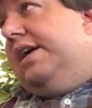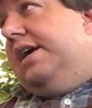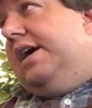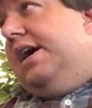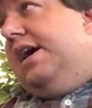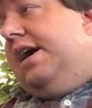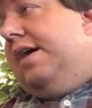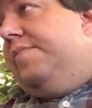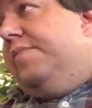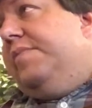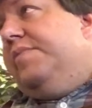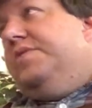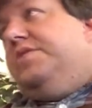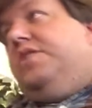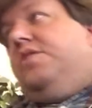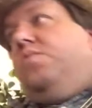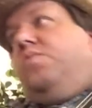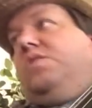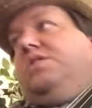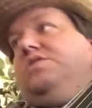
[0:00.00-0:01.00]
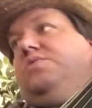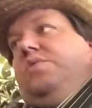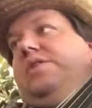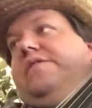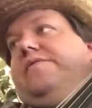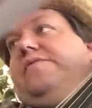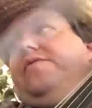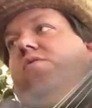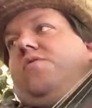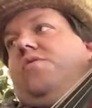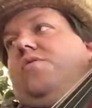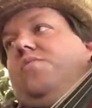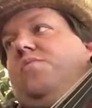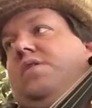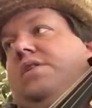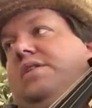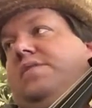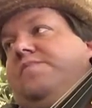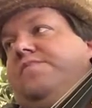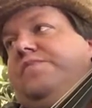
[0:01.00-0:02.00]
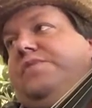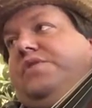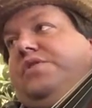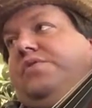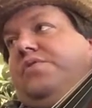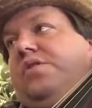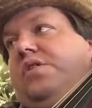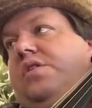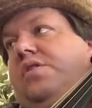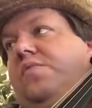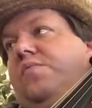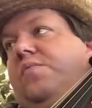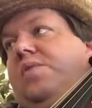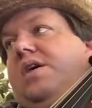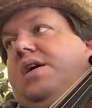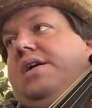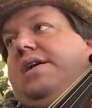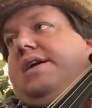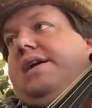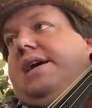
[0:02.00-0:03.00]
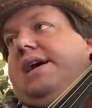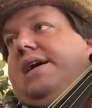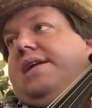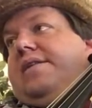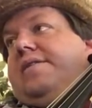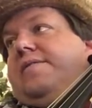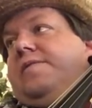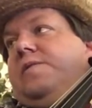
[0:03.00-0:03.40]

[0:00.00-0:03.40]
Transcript: Let me start 124. 1, 2, ready, and.